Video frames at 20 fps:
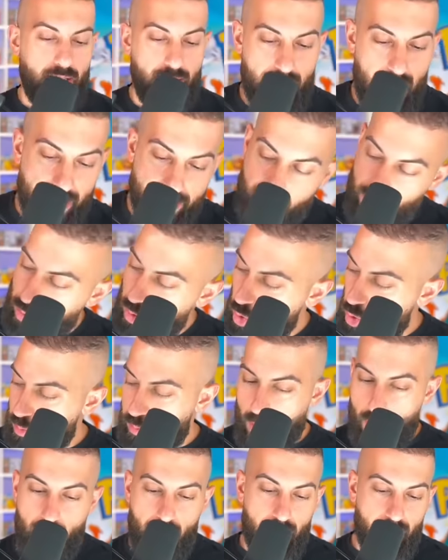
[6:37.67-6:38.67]
That's the cool
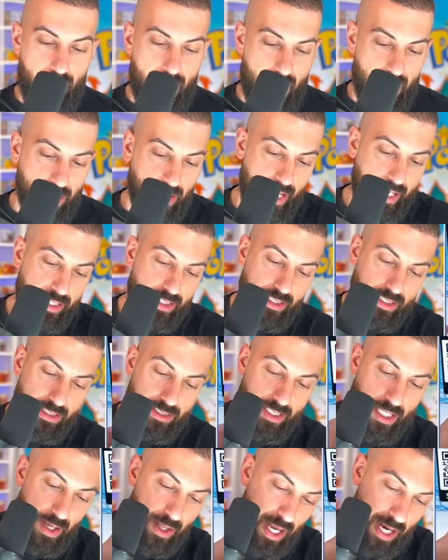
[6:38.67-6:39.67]
part. Yeah, like
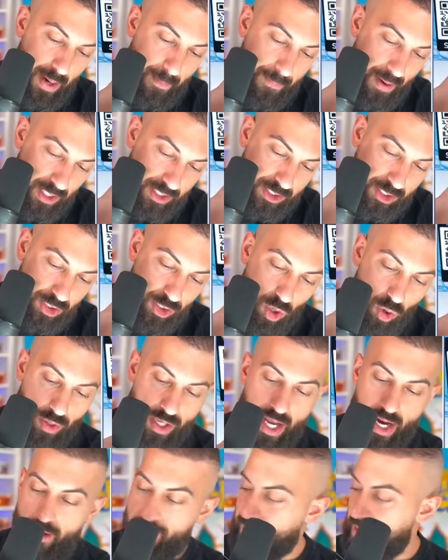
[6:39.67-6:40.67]
like a bunch, you don't
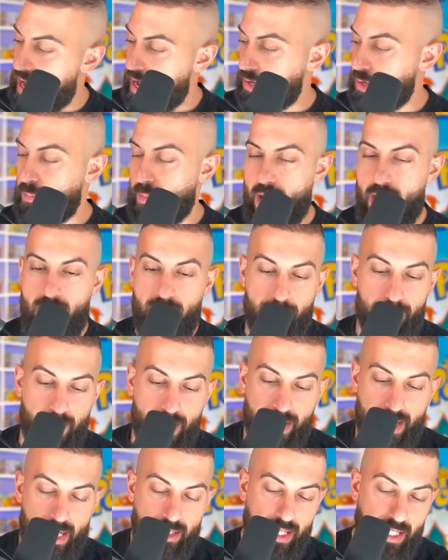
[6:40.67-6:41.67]
get your value back.
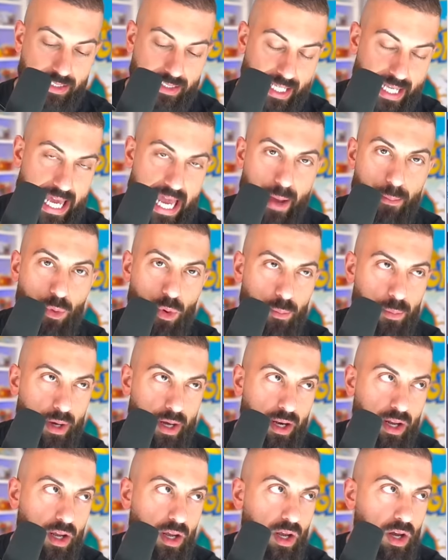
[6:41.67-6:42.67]
But again, that's the gamble.
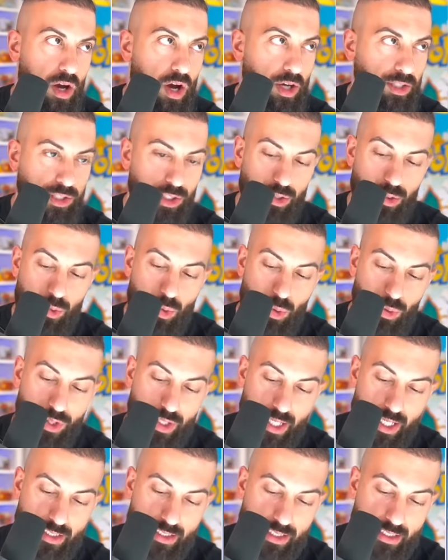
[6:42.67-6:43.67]
But also the cool
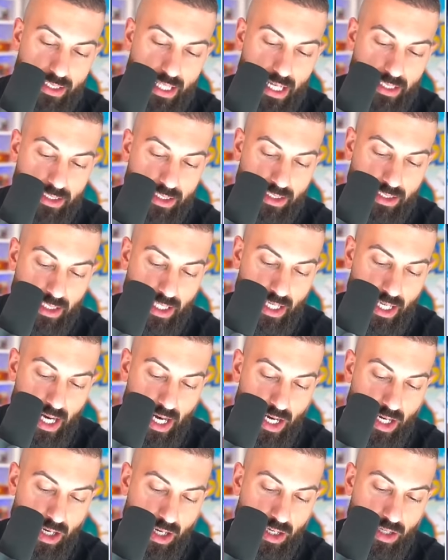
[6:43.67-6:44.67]
thing is it's not just like, here
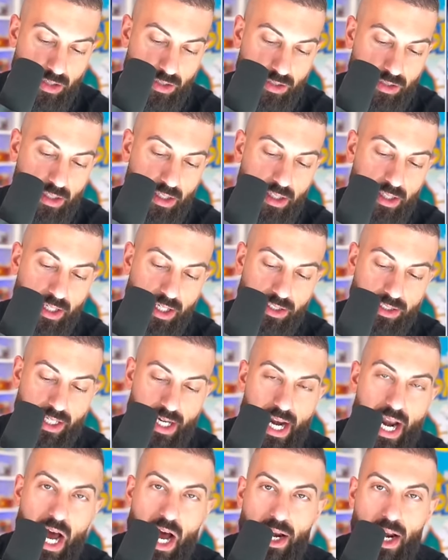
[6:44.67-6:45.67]
you go. Here's a
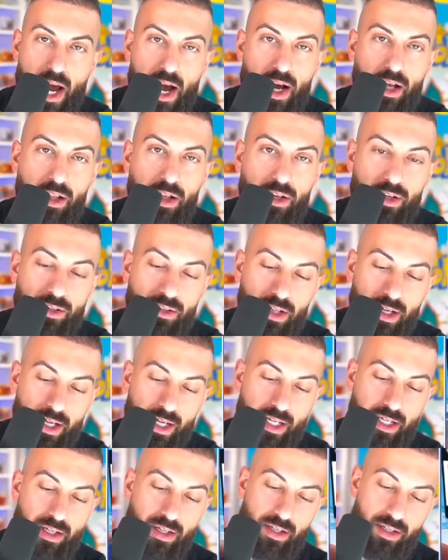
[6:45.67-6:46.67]
non-holo,
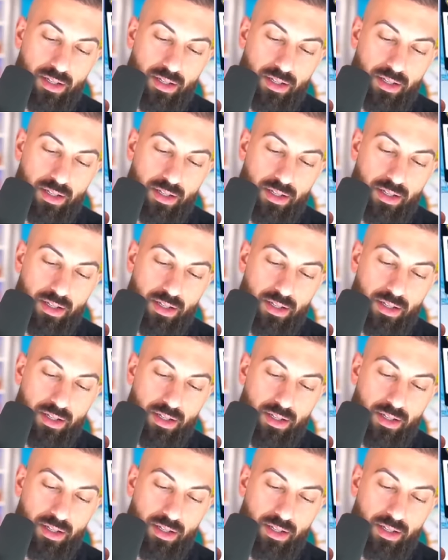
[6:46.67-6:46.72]
like,